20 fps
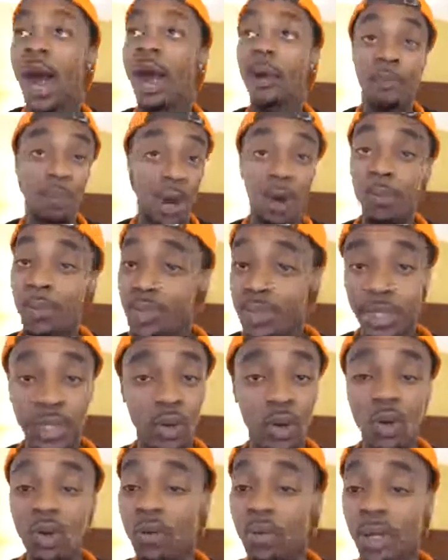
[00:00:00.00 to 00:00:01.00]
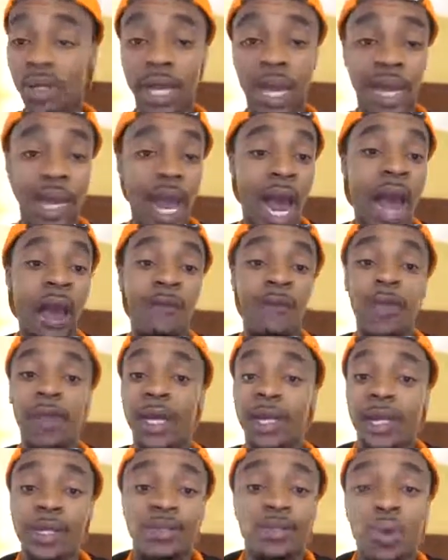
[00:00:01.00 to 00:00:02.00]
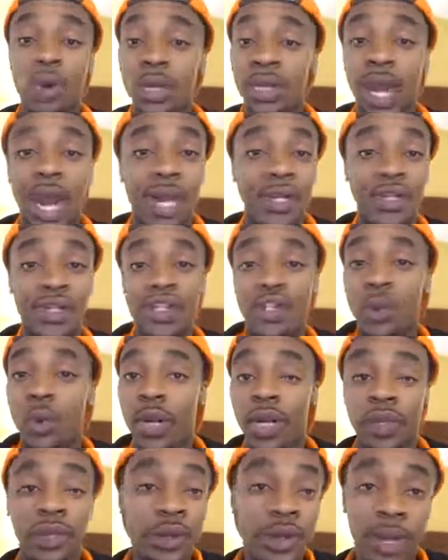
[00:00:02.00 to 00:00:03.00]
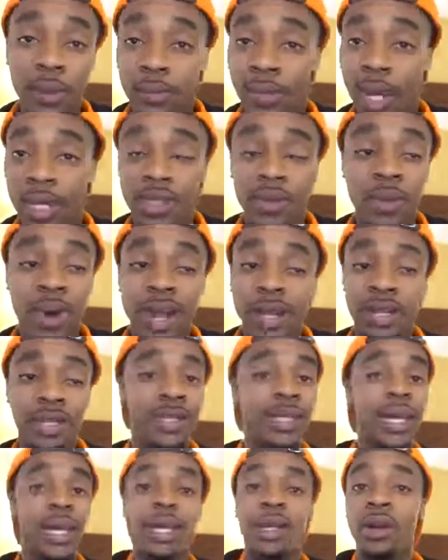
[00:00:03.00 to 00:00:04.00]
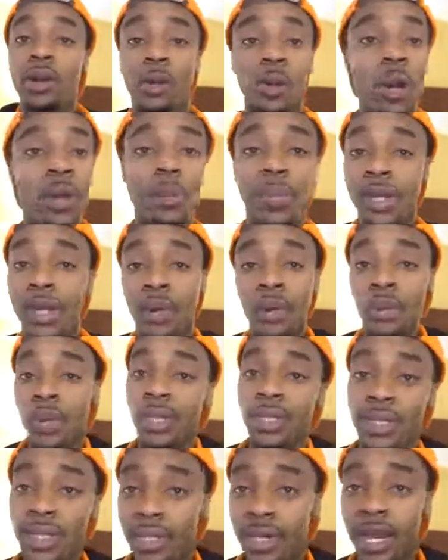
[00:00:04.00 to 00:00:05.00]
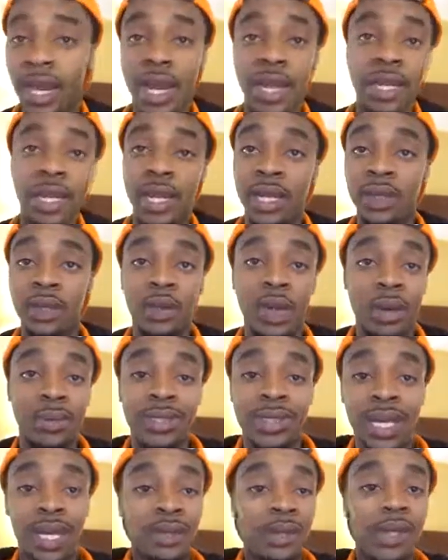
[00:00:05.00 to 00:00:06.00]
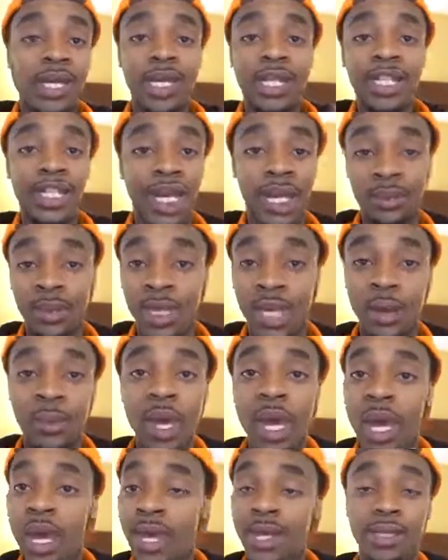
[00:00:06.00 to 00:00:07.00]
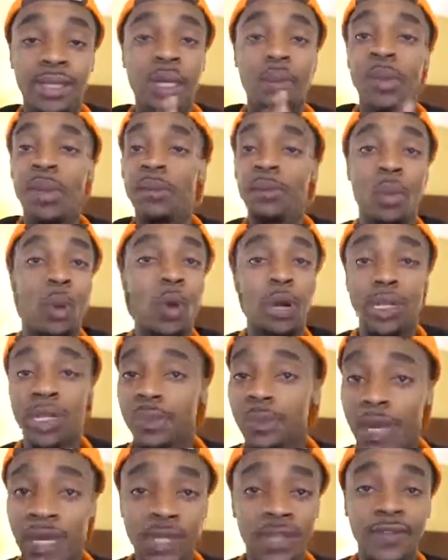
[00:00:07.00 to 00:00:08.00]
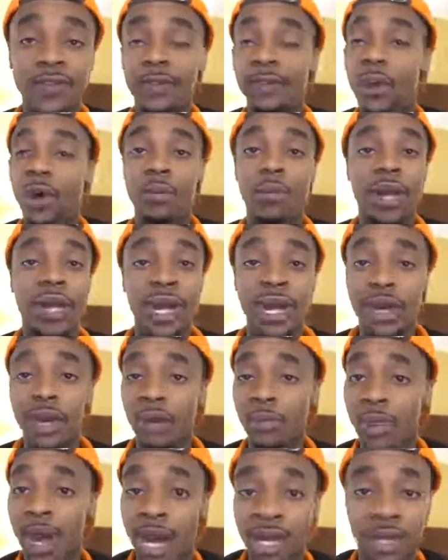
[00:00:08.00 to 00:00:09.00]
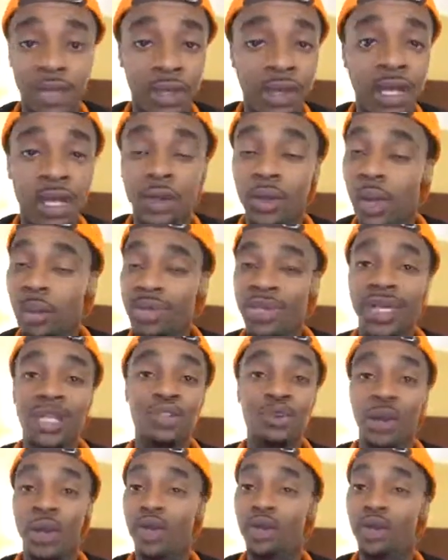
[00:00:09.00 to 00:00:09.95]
I purposely Uber. Like I feel like it's worth the extra 20-30 bucks rather than taking your whipping and risking it, and then, you know what I'm saying, you get jammed up and it's gonna be more expensive and more money out of your pocket. You know what I'm saying?